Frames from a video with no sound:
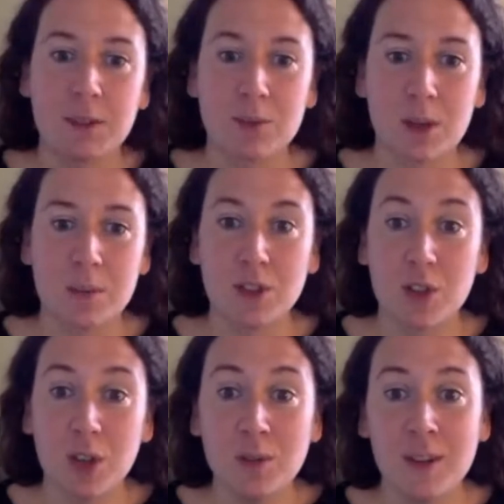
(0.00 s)
Sometimes they
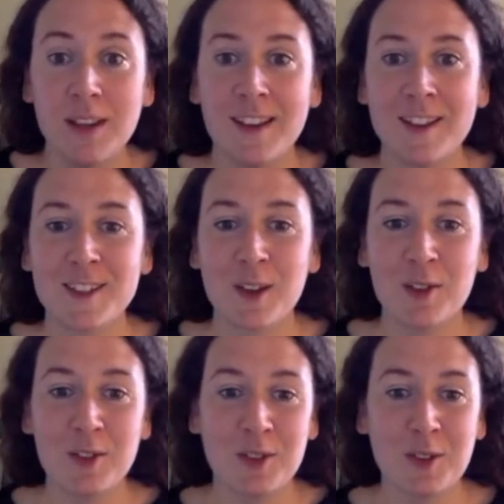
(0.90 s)
don't. So
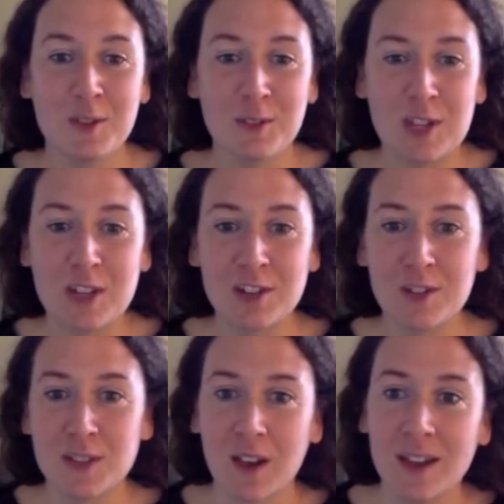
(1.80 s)
if you're doing the
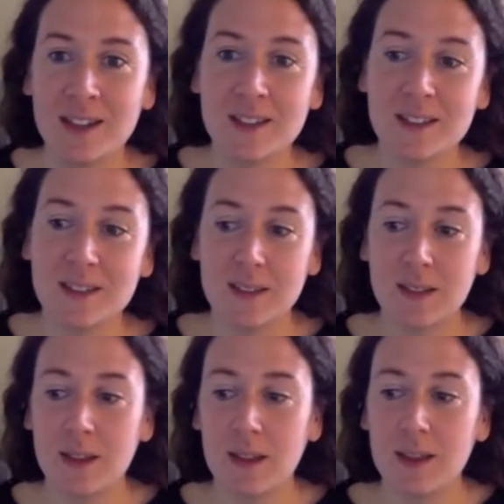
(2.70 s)
regenerative side, it's
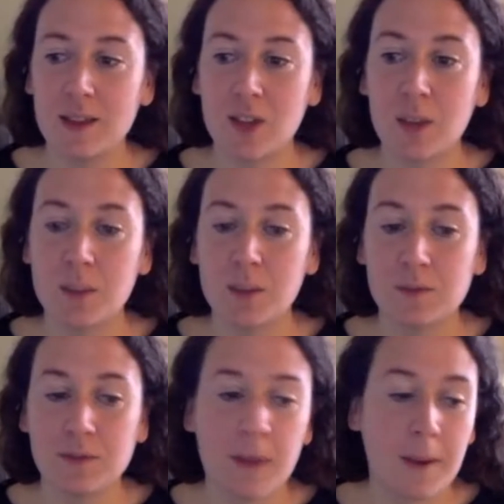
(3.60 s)
in terms of
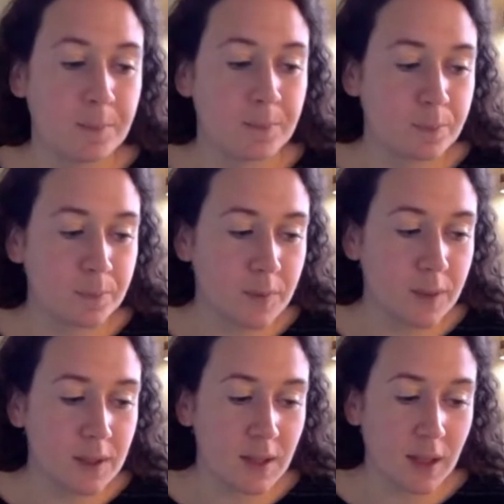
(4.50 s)

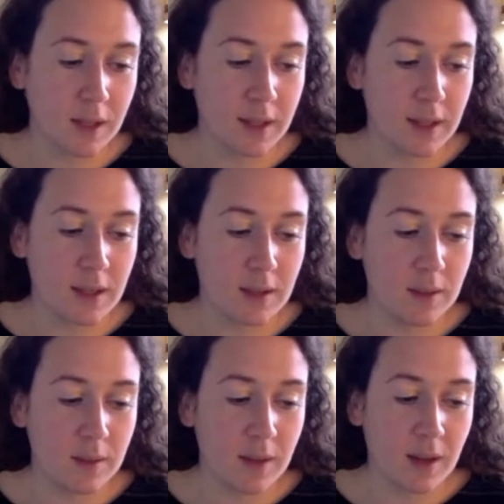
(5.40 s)
certainly
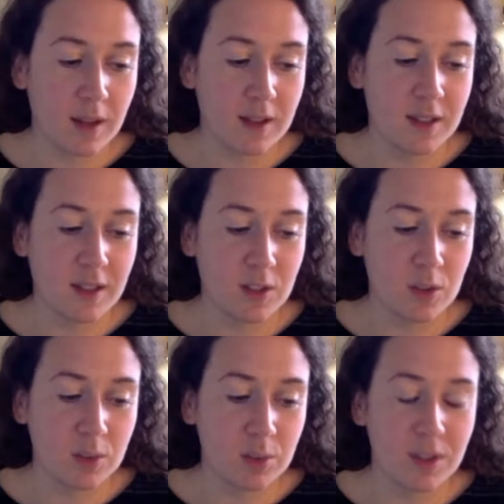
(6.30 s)
enhancing
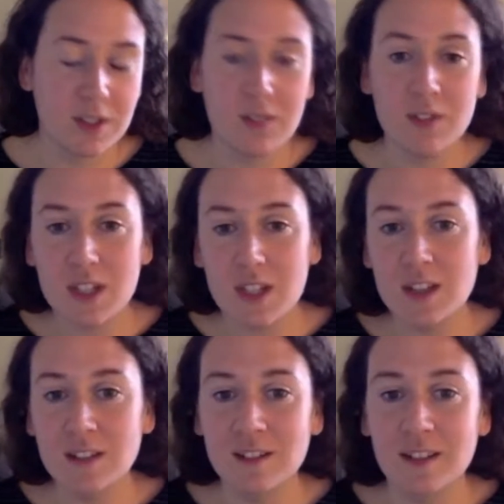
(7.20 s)
soil productivity
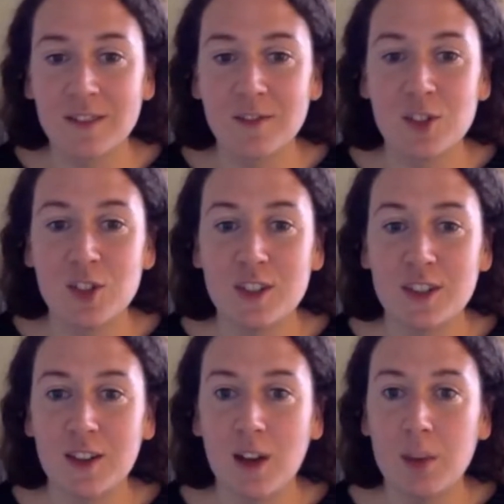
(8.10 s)
and
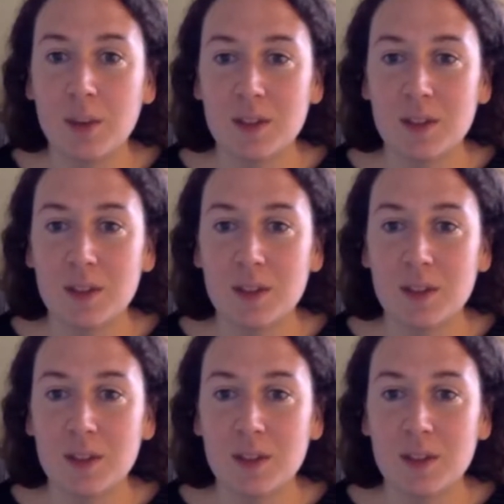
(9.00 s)
reducing carbon.